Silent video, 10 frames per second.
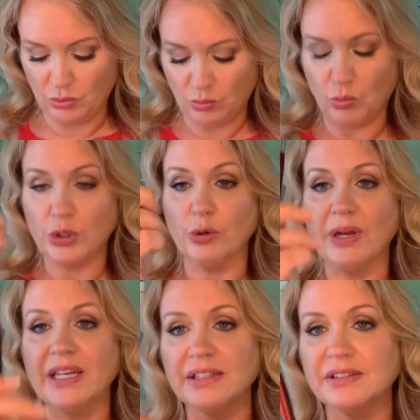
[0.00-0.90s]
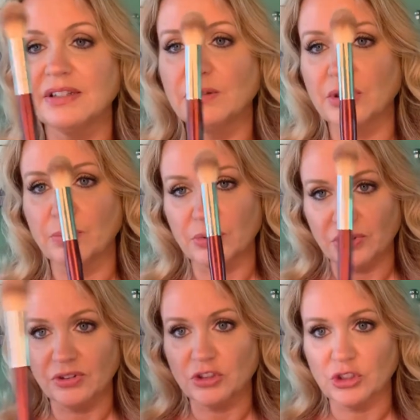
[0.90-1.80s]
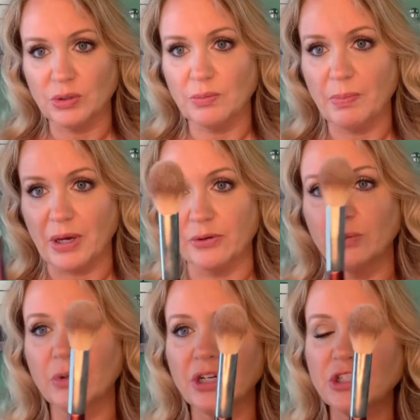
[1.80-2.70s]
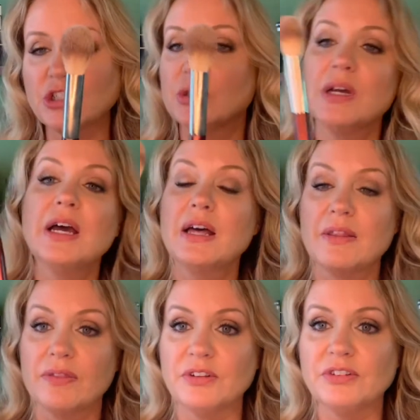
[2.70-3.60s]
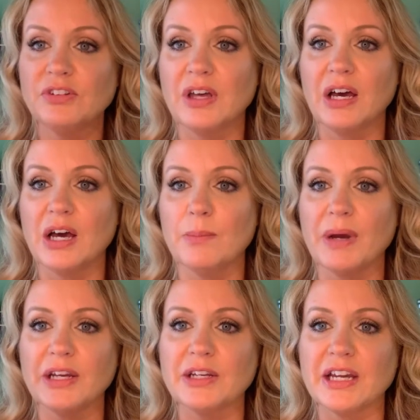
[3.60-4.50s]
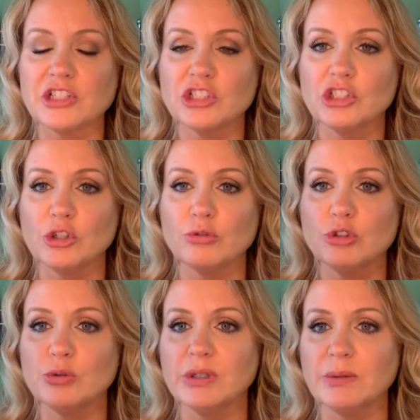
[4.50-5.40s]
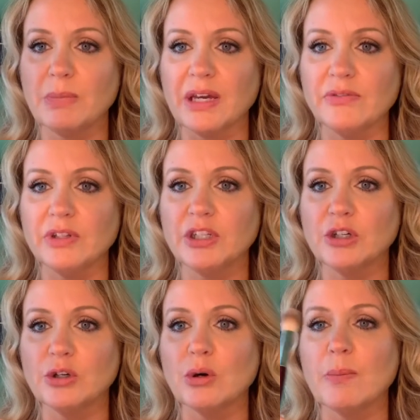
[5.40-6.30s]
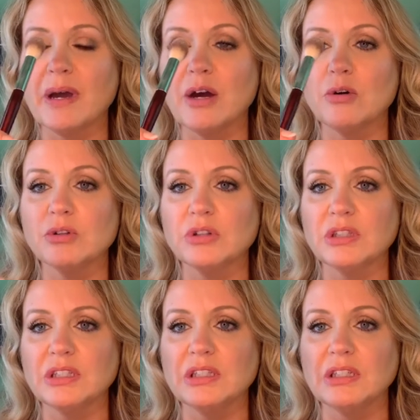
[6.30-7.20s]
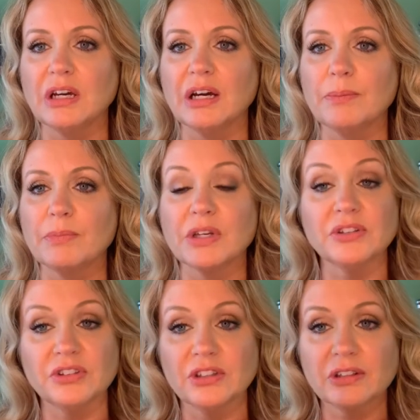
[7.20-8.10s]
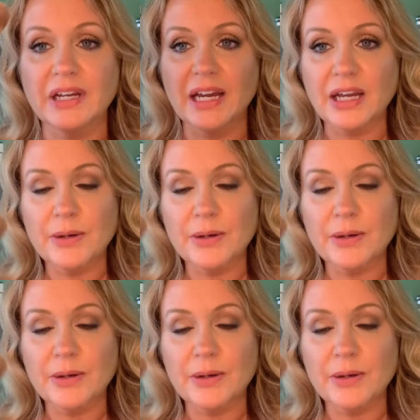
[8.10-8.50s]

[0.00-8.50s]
108, the Precision Powder Brush. This I actually showed you in my video about the concealer hack.